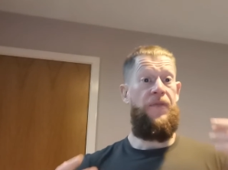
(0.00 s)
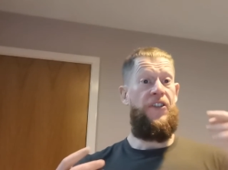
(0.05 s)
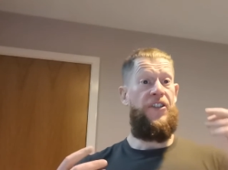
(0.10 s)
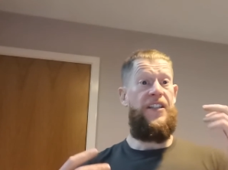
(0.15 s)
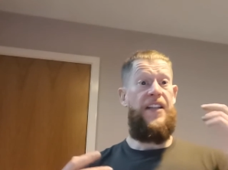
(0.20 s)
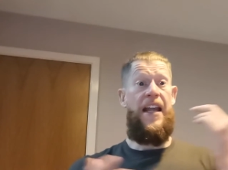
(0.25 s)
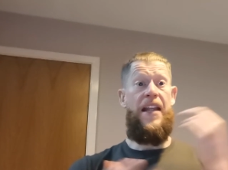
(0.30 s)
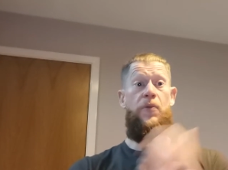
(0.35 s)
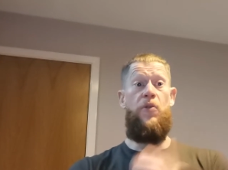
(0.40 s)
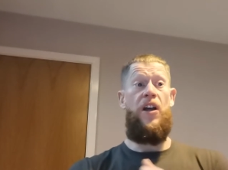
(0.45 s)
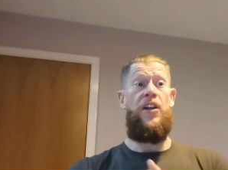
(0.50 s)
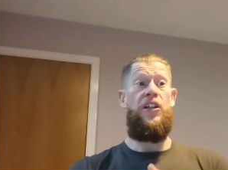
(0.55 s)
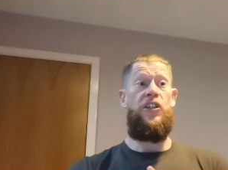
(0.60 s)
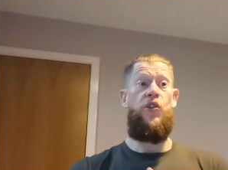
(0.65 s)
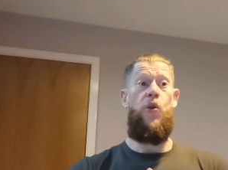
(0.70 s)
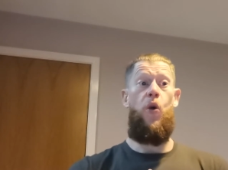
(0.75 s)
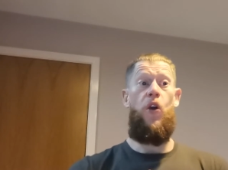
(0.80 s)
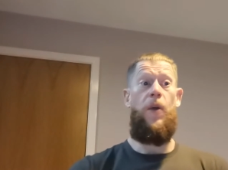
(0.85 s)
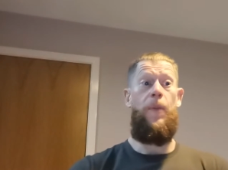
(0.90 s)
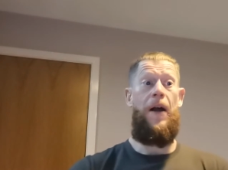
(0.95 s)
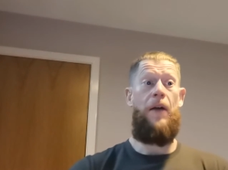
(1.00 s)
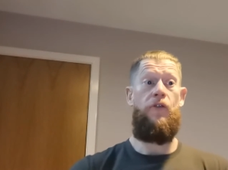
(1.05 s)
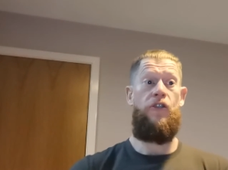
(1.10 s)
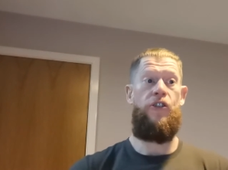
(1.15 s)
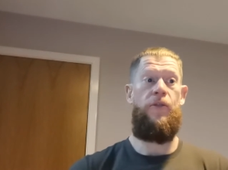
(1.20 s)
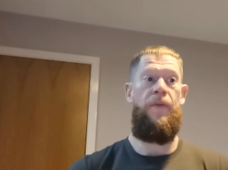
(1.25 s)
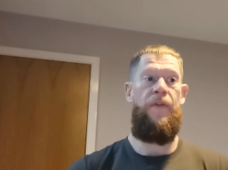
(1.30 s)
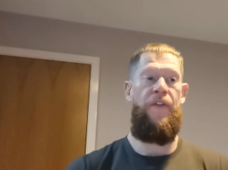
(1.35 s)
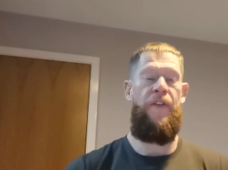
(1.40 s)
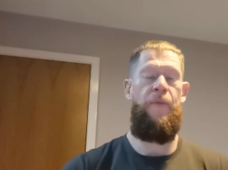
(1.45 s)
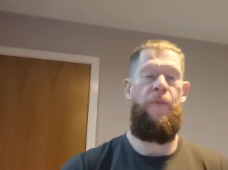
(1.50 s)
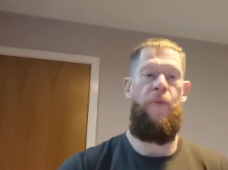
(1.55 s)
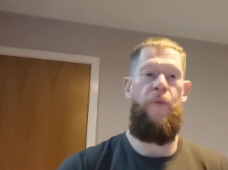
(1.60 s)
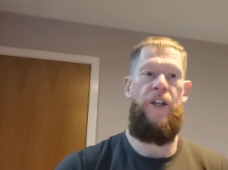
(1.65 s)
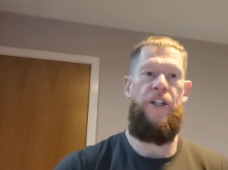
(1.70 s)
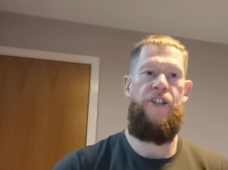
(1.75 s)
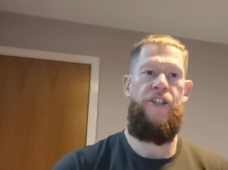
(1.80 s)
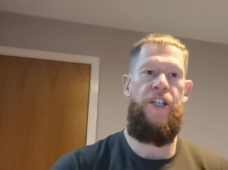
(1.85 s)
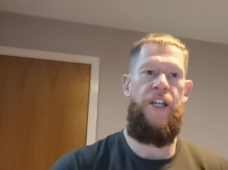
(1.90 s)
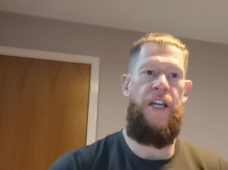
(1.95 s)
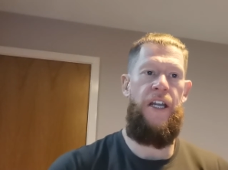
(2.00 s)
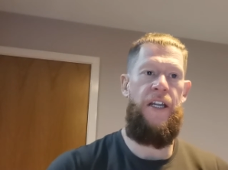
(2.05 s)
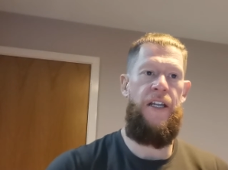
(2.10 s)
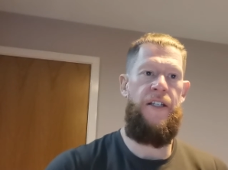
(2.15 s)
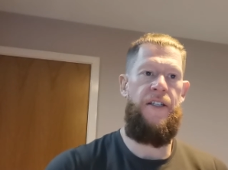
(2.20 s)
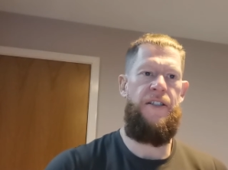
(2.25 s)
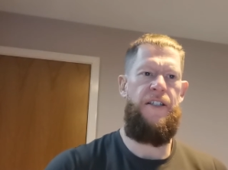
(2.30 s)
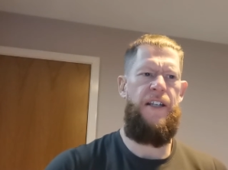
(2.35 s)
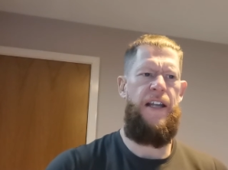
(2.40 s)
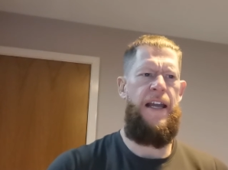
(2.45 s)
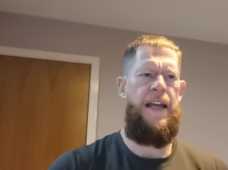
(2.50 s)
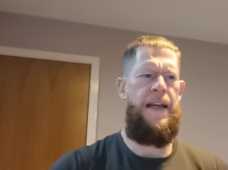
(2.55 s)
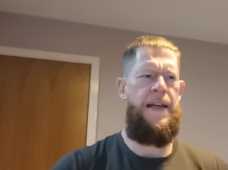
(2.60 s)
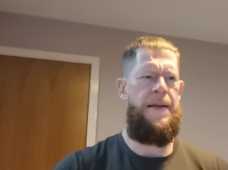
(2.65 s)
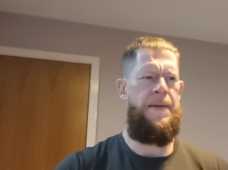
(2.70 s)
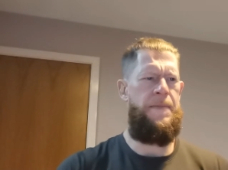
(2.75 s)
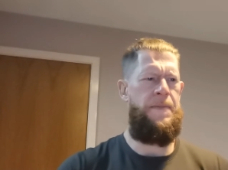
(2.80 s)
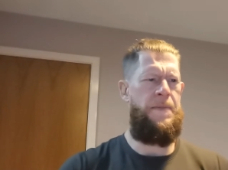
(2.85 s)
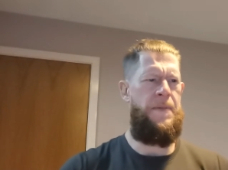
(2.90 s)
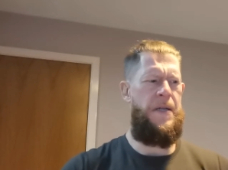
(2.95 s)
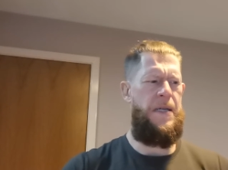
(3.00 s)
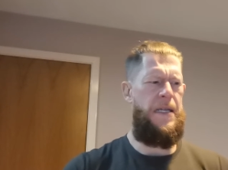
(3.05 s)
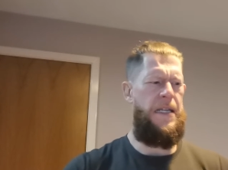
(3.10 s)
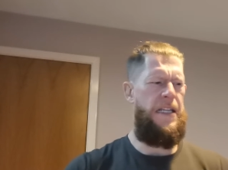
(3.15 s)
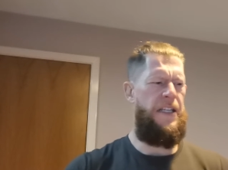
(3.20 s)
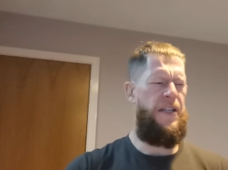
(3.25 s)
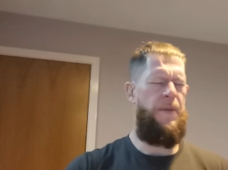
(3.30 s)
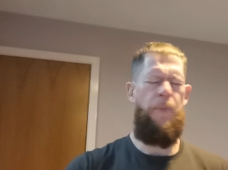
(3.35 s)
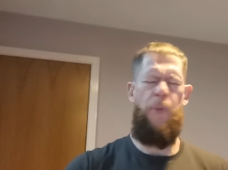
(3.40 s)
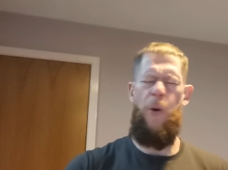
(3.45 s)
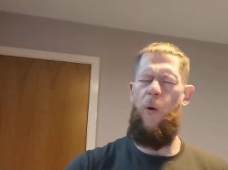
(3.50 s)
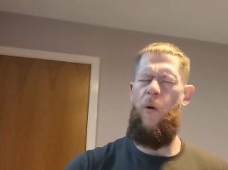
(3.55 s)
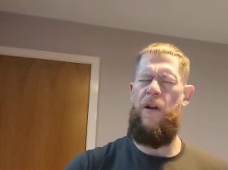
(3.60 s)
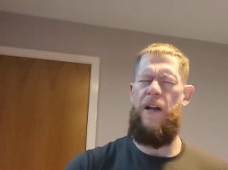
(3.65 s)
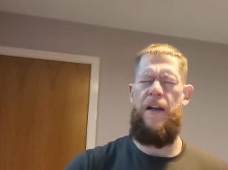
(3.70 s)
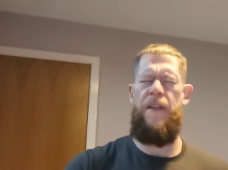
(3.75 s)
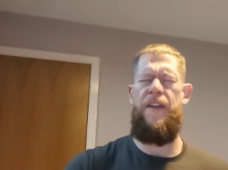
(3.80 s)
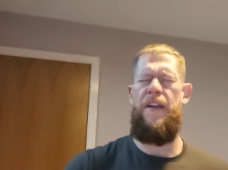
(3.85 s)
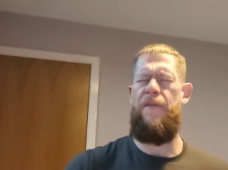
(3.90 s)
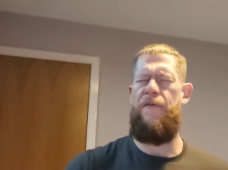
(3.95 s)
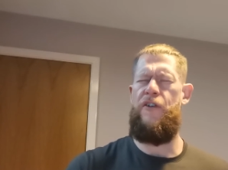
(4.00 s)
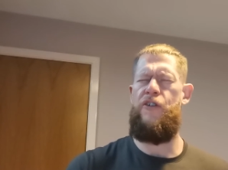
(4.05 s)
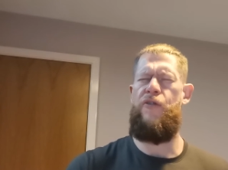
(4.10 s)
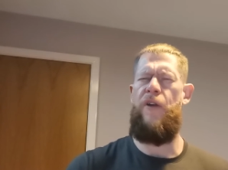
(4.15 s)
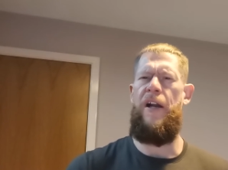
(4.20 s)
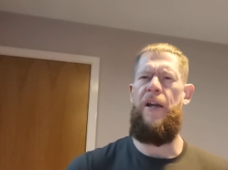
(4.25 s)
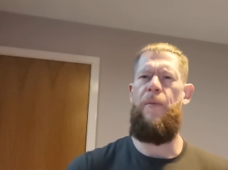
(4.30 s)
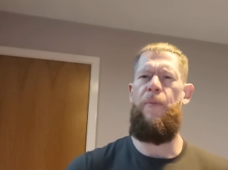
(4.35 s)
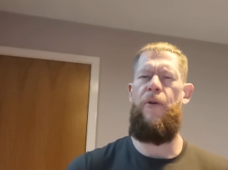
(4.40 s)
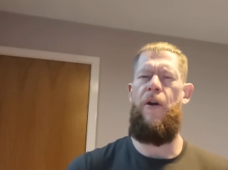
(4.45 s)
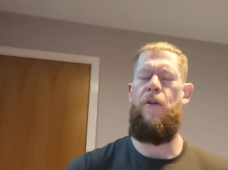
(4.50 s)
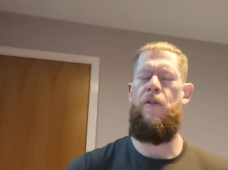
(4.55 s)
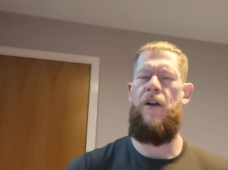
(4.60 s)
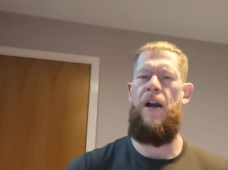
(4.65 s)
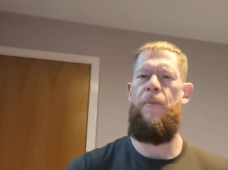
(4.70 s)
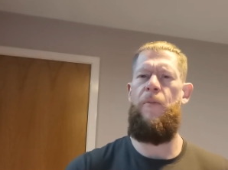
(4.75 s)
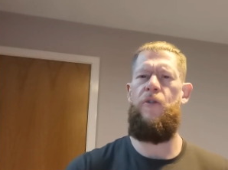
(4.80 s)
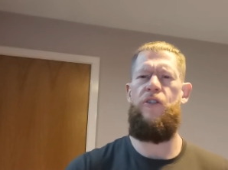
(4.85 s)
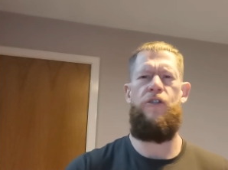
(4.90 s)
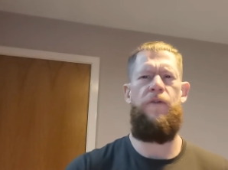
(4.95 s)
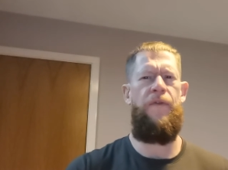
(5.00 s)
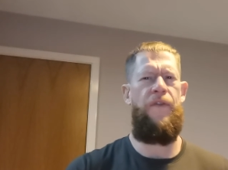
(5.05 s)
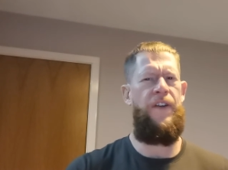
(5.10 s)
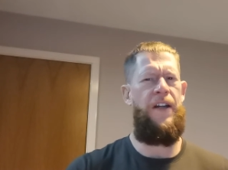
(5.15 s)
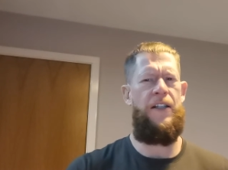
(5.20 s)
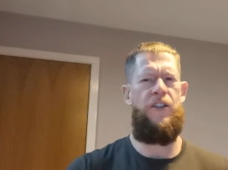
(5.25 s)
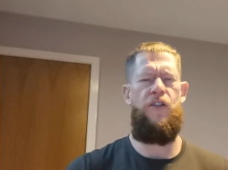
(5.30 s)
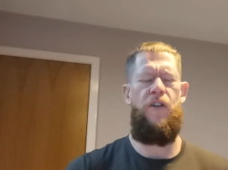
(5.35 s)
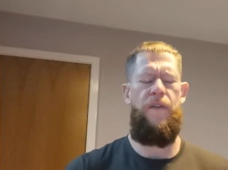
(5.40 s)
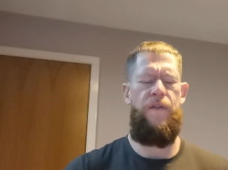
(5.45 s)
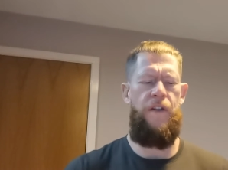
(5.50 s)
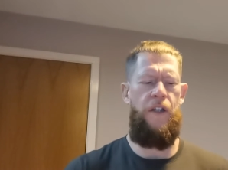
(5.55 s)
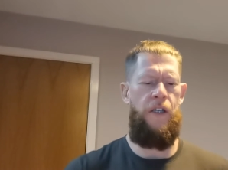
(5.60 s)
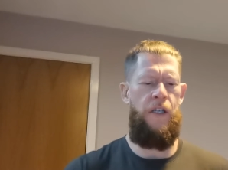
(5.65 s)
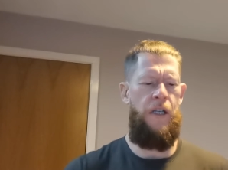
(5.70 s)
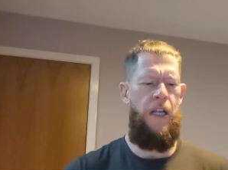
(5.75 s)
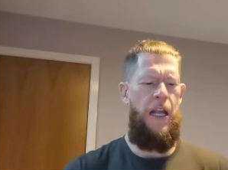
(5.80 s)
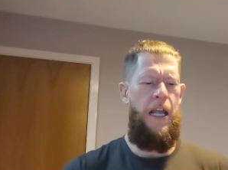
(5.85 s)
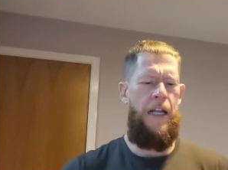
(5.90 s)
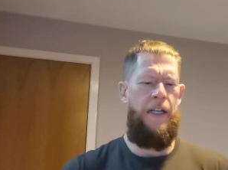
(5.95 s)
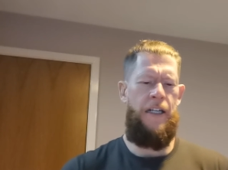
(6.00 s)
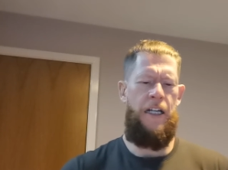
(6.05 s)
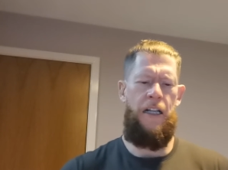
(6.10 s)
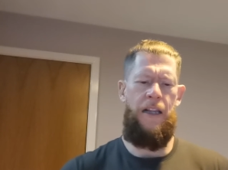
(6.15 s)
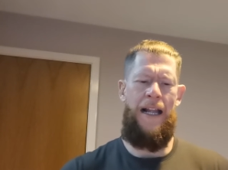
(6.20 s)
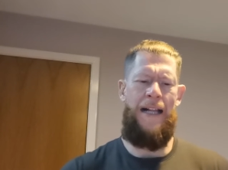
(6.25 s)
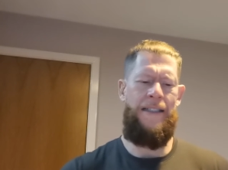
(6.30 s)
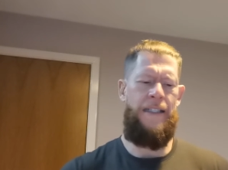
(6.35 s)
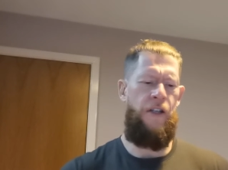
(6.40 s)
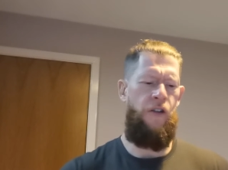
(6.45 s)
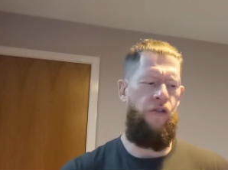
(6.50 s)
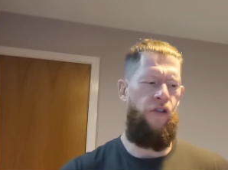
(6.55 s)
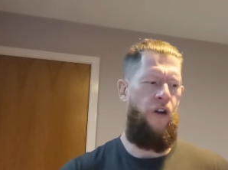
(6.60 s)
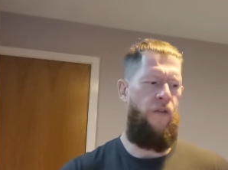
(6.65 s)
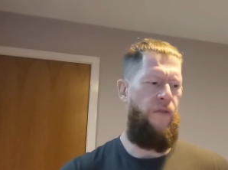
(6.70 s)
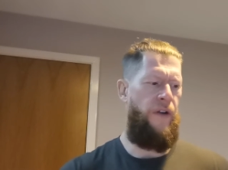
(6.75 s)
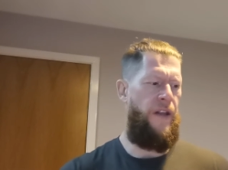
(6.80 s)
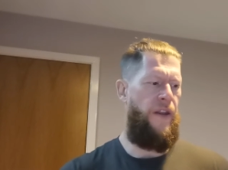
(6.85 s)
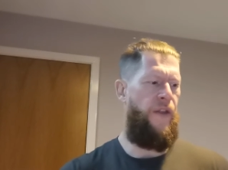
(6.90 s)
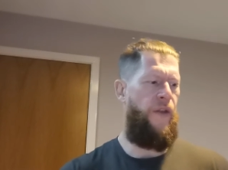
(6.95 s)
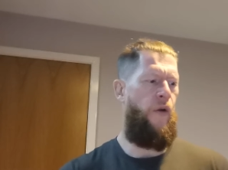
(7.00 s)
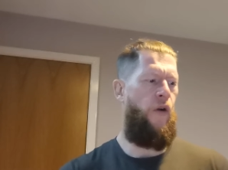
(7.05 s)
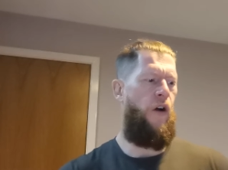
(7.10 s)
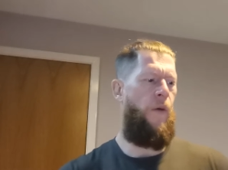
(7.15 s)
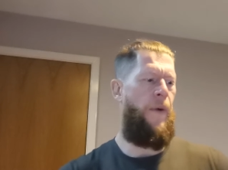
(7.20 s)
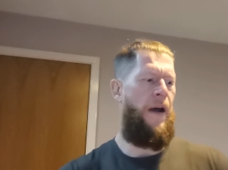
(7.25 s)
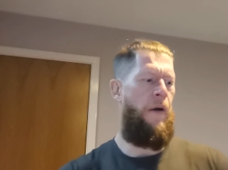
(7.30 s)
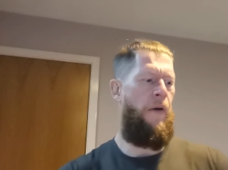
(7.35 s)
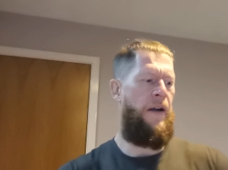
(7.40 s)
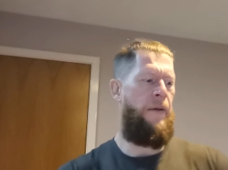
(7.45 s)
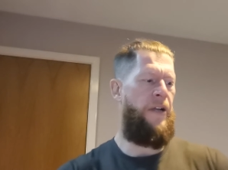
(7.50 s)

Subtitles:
Today, we're going to talk about something which is it's important, I think, for training program, but something that's often neglected or not really thought about.